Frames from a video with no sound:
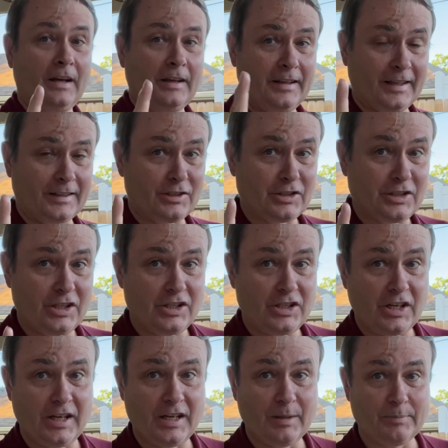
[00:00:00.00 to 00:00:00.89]
that the
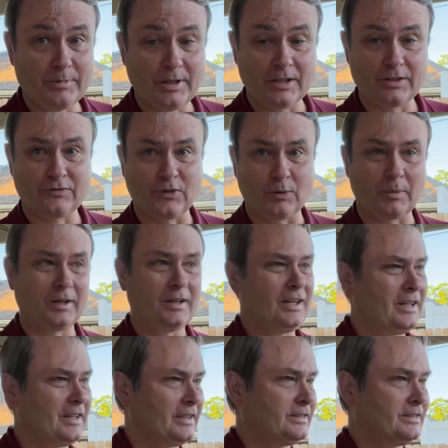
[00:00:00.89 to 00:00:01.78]
CGM does for me,
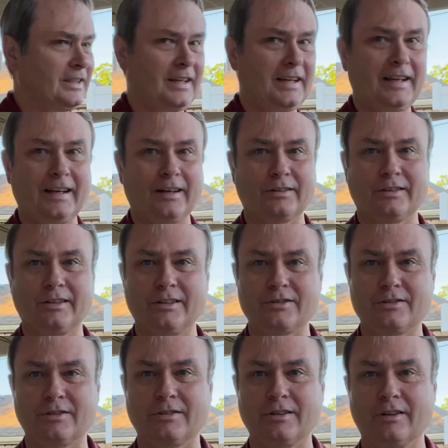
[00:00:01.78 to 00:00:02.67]
oh, the dang air
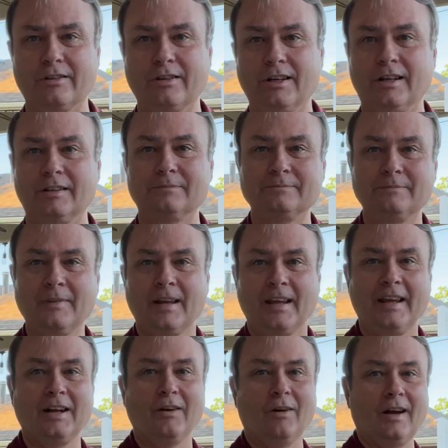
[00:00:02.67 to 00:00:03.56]
conditioner turned on.
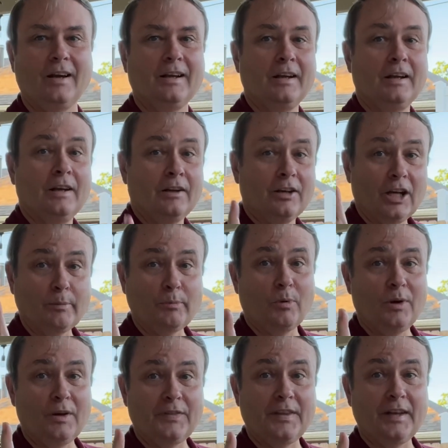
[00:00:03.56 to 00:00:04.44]
Anyway, number
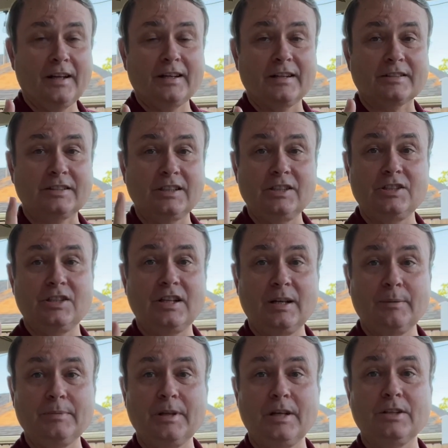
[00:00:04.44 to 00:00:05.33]
1 thing the
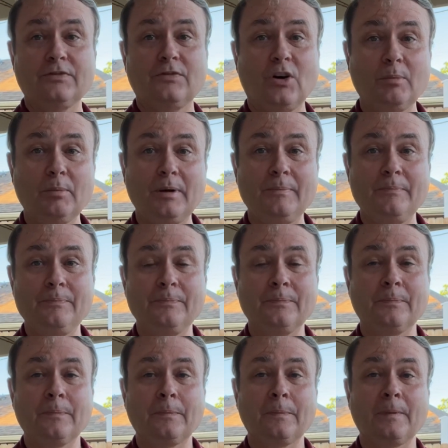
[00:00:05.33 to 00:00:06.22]
CGM does for me,
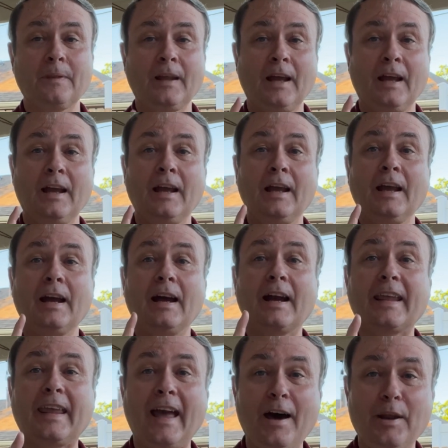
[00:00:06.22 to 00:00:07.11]

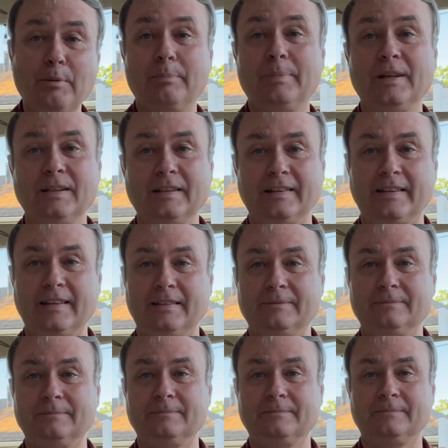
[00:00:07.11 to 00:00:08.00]
accountability.
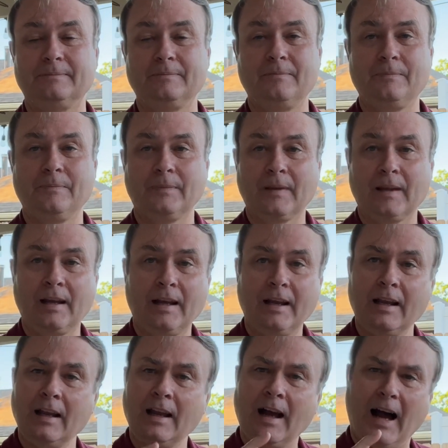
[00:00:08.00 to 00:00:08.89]

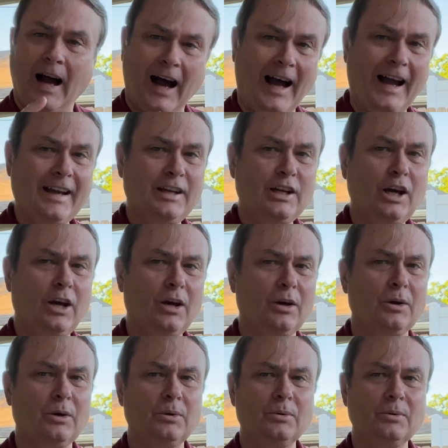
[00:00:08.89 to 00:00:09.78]
I
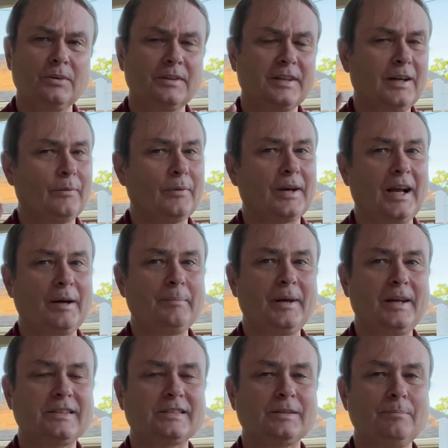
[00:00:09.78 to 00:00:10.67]
know that when I
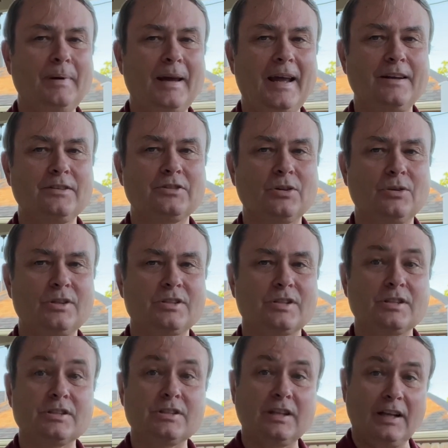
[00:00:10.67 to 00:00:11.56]
make some bad
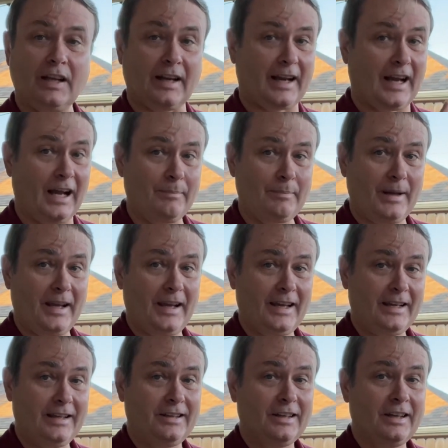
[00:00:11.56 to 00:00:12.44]
choices, like I
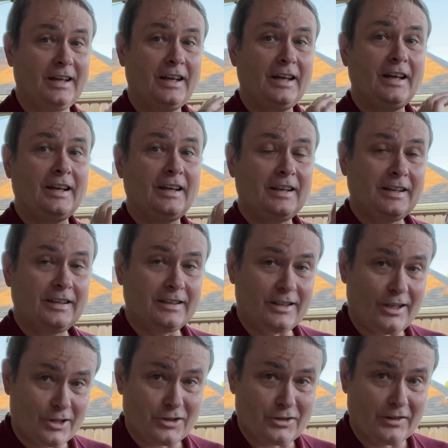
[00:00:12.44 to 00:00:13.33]
made
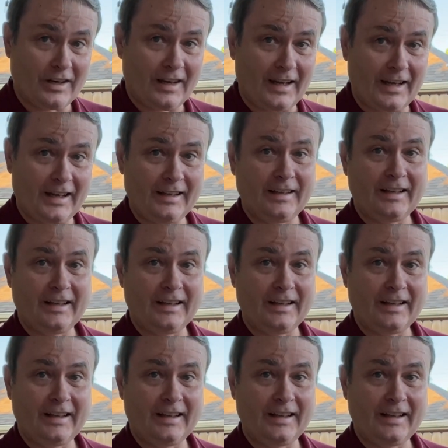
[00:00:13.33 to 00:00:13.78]
yesterday